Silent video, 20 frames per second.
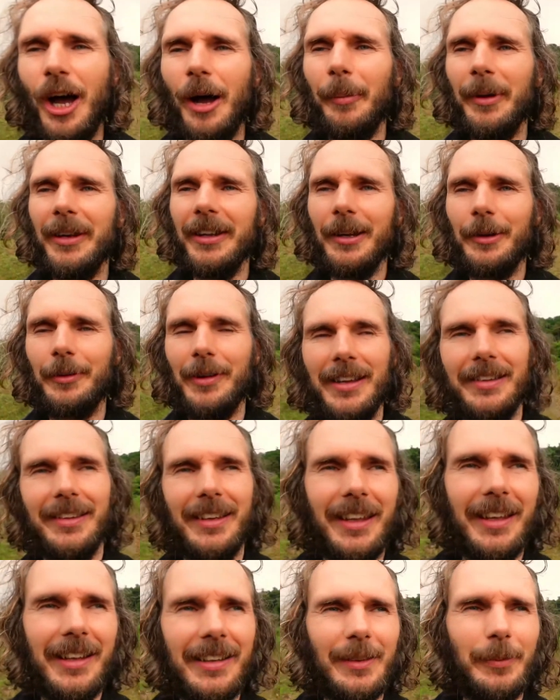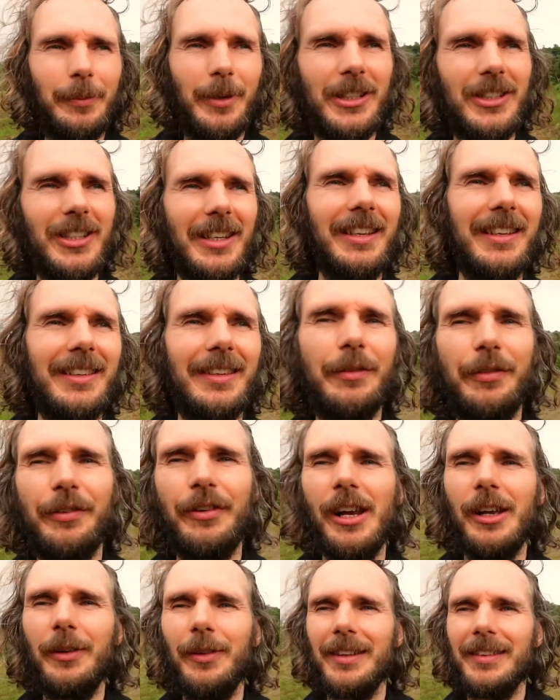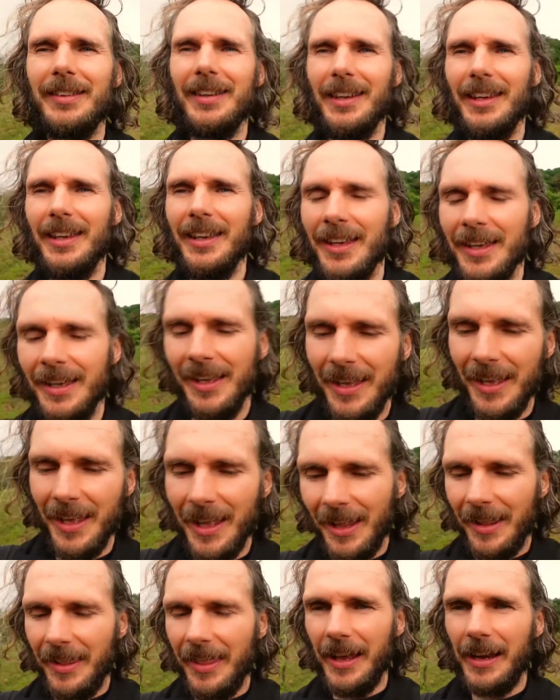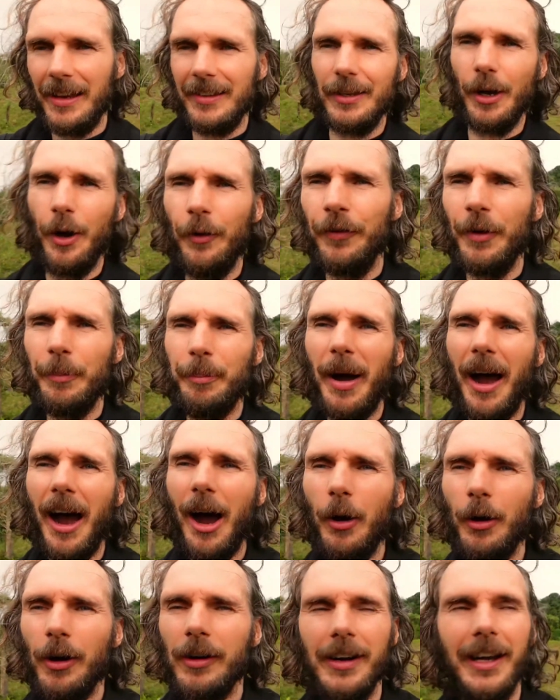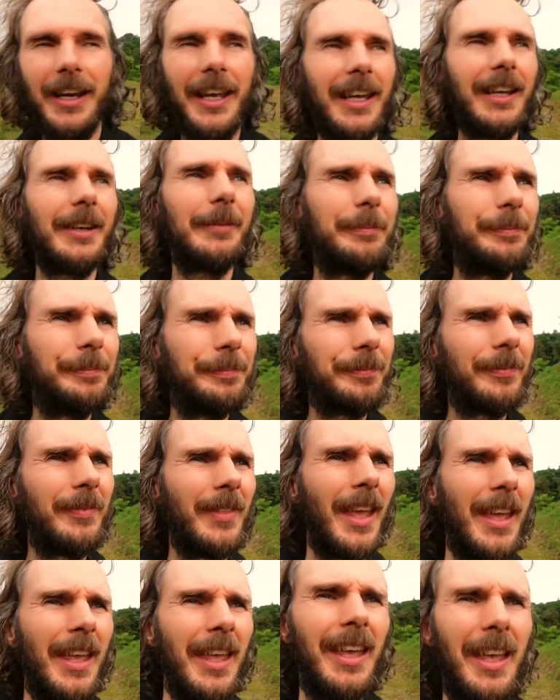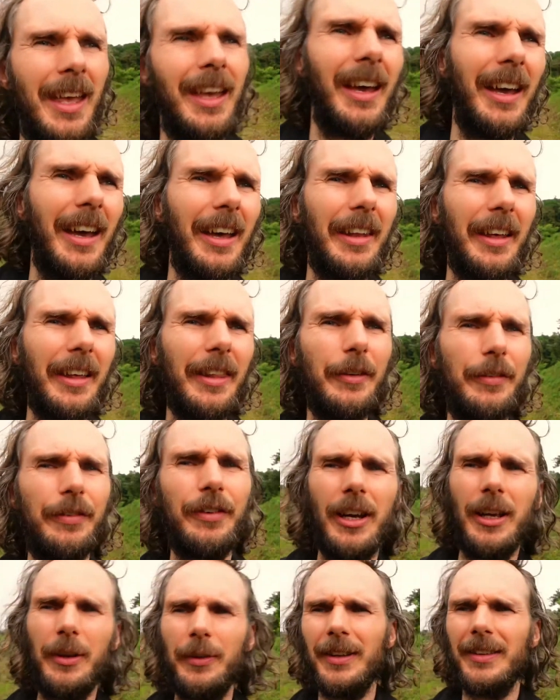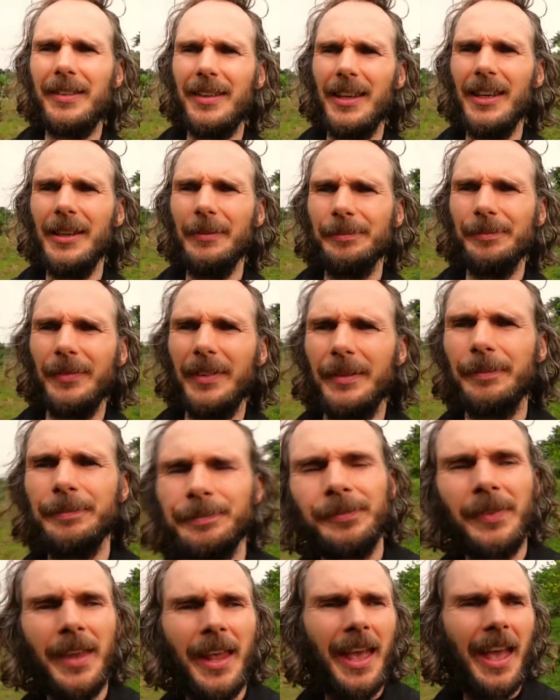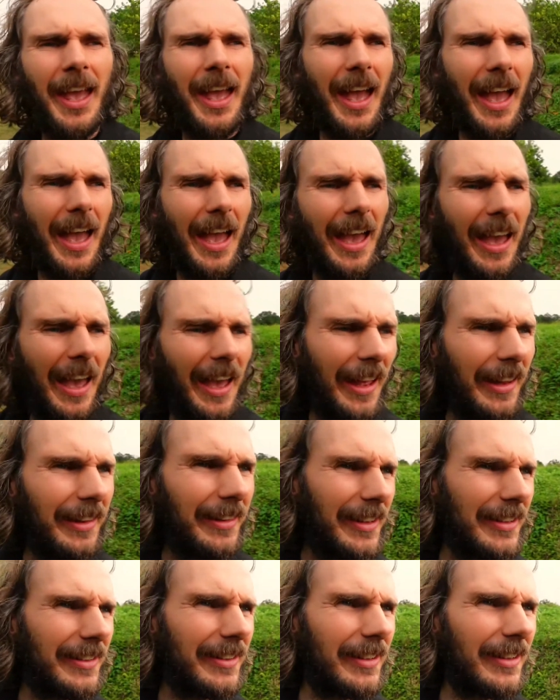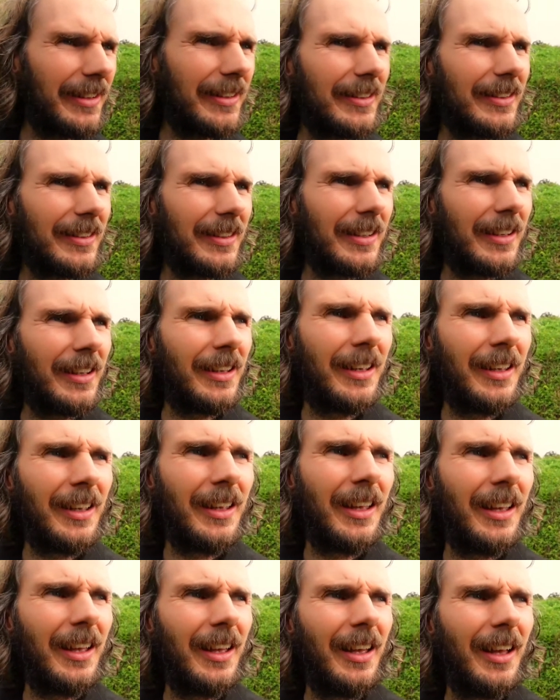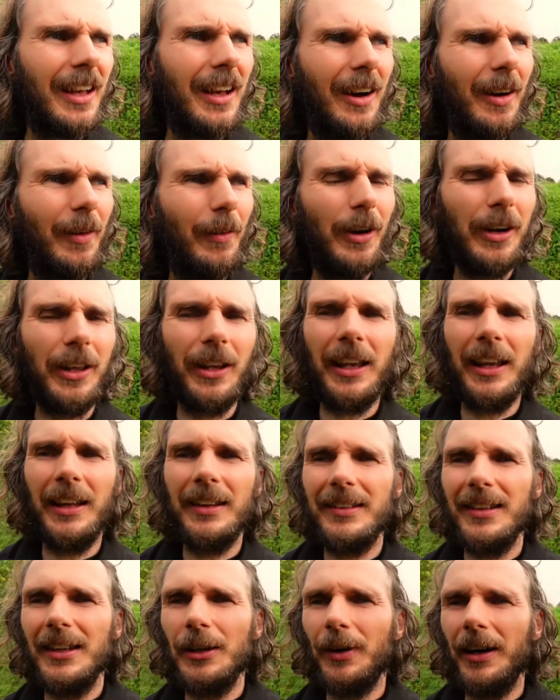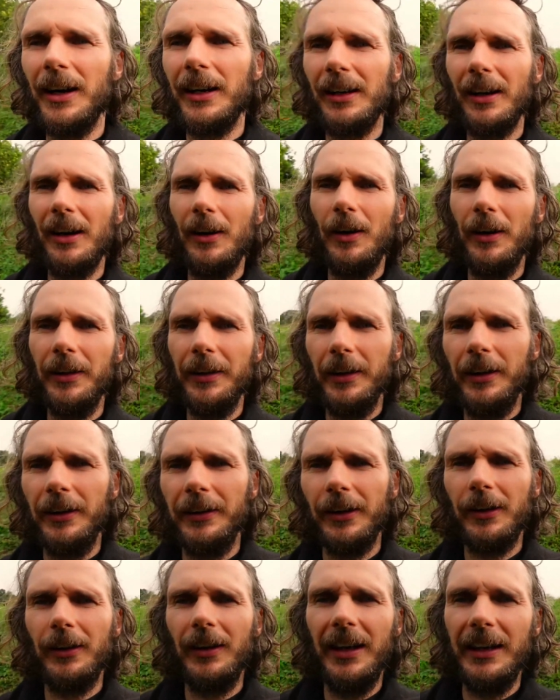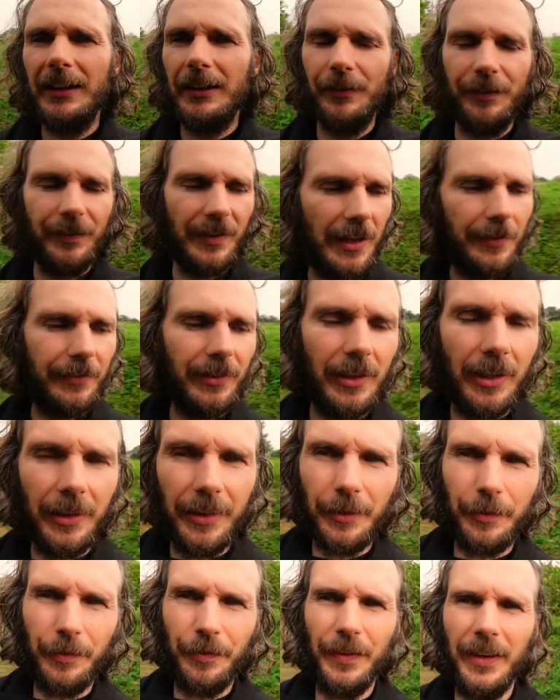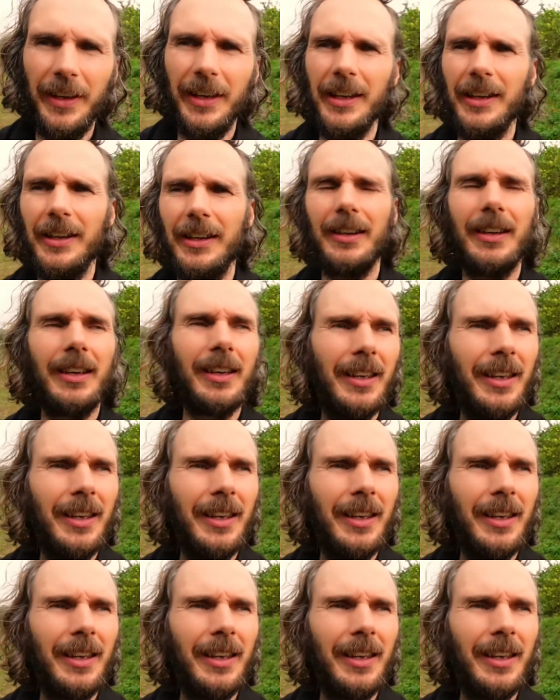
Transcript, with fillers: dominant resonance which is a frequency that is overpowering another frequency and this is what you can see right now on, on the collective level, the fear